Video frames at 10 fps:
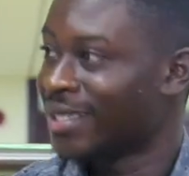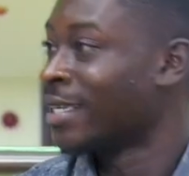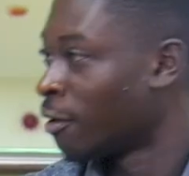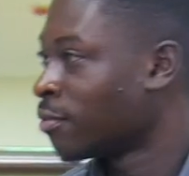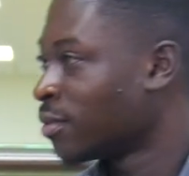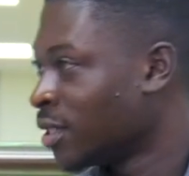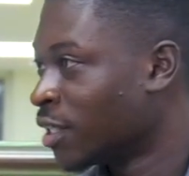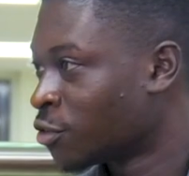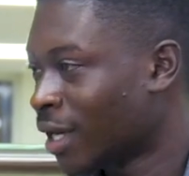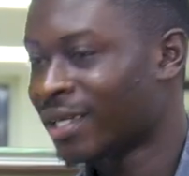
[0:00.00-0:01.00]
Yes, and now
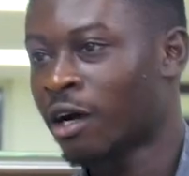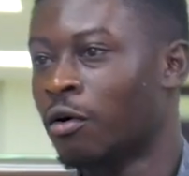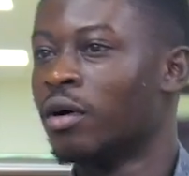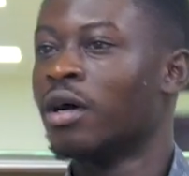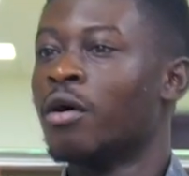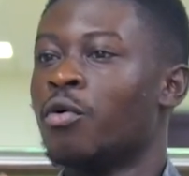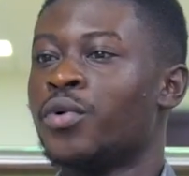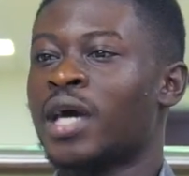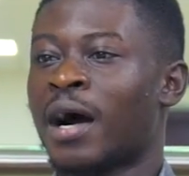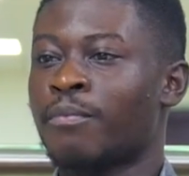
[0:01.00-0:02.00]
the strike. now,
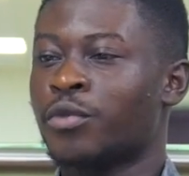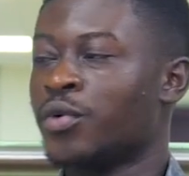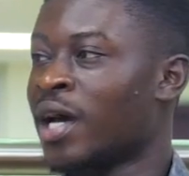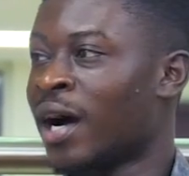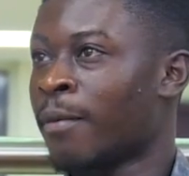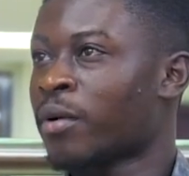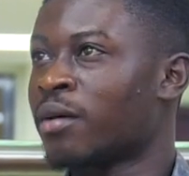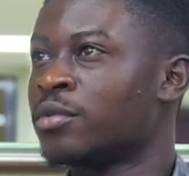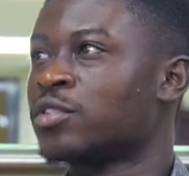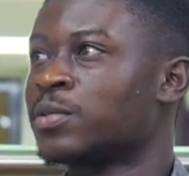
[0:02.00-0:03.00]
we are we are
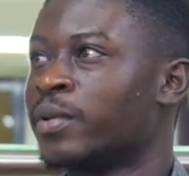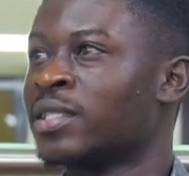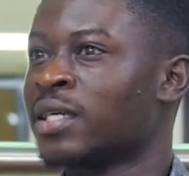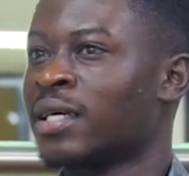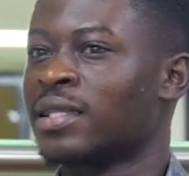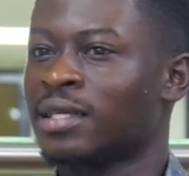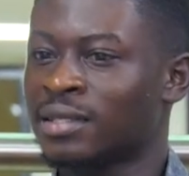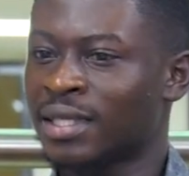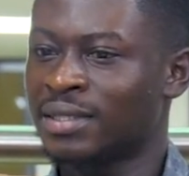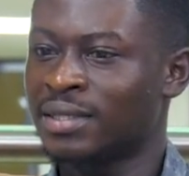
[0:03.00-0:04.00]
coming to spend, I think,
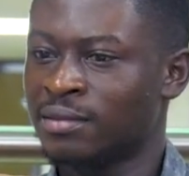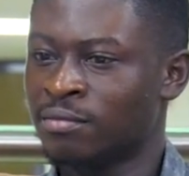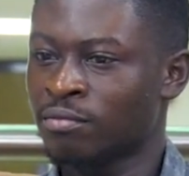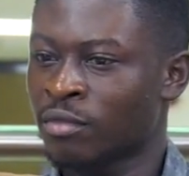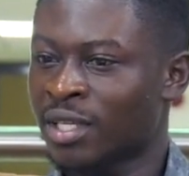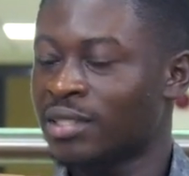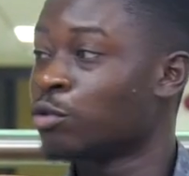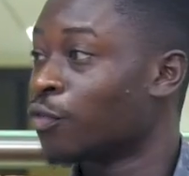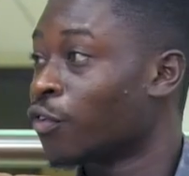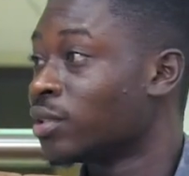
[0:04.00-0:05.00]
13, 13
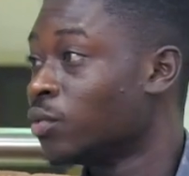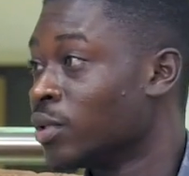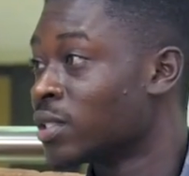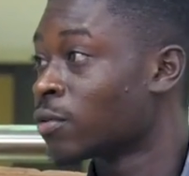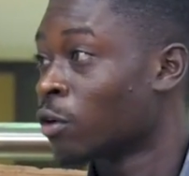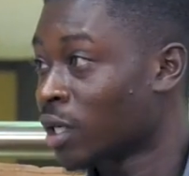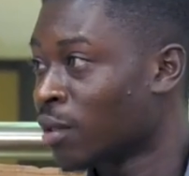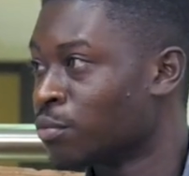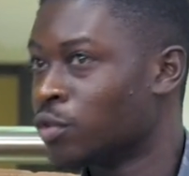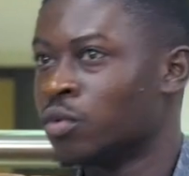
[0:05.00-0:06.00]
to 14 weeks okay. on campus.